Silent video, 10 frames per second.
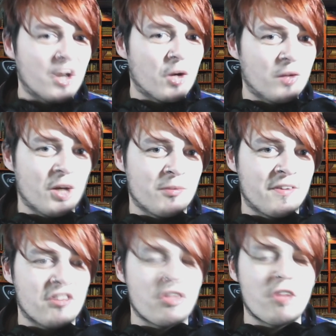hope that
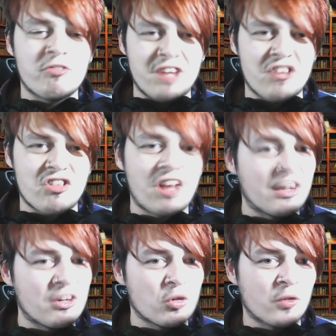these fierce
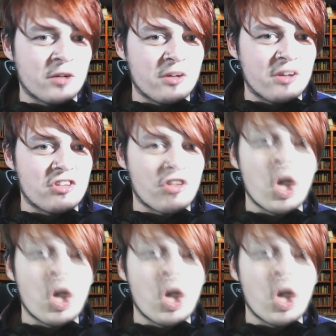little green creatures